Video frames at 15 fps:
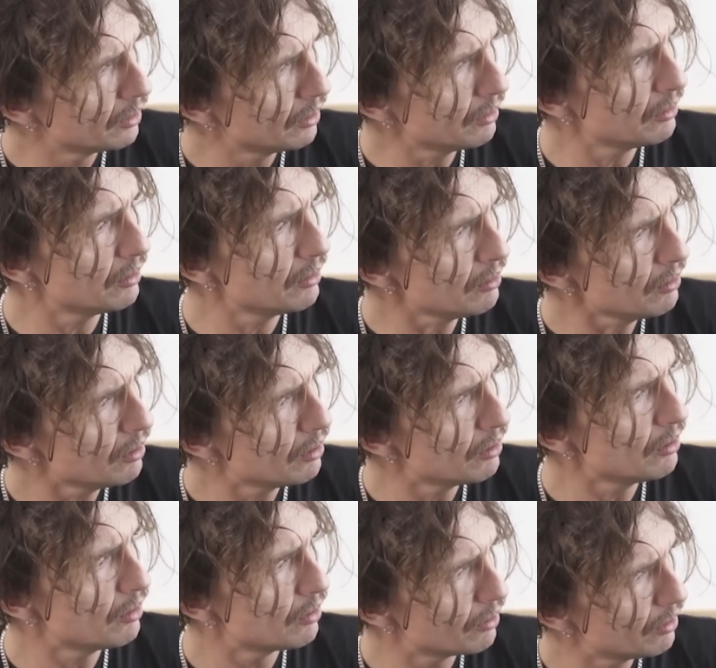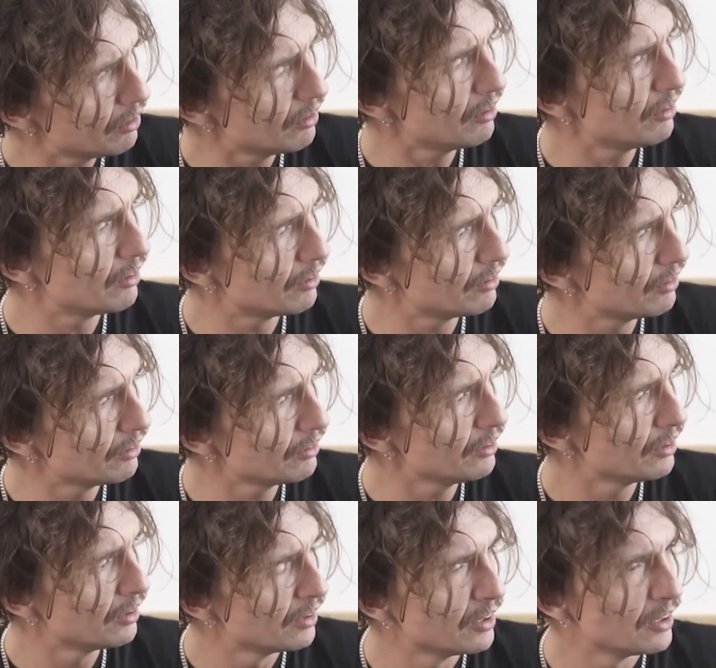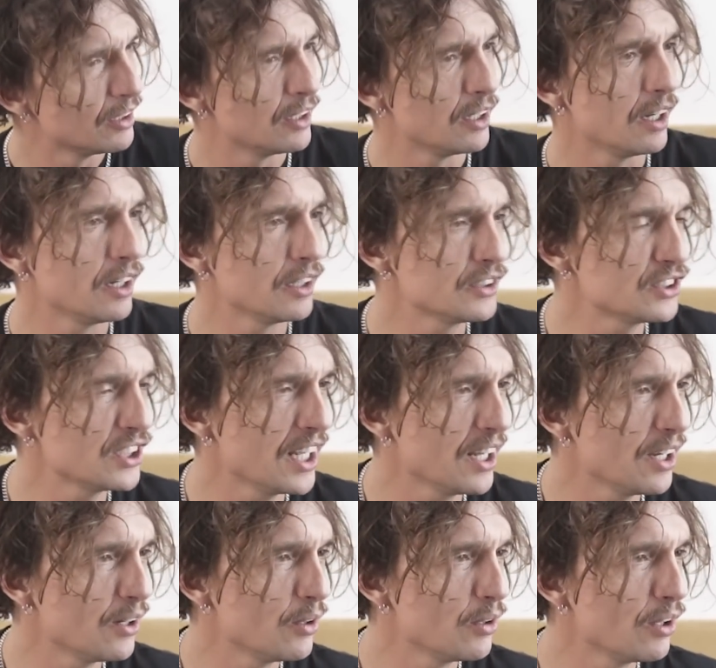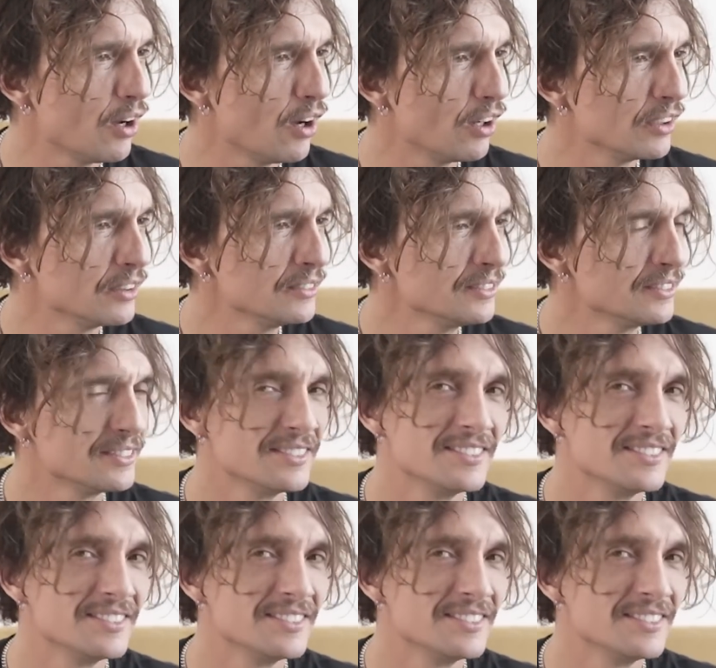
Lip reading: on, a towel on.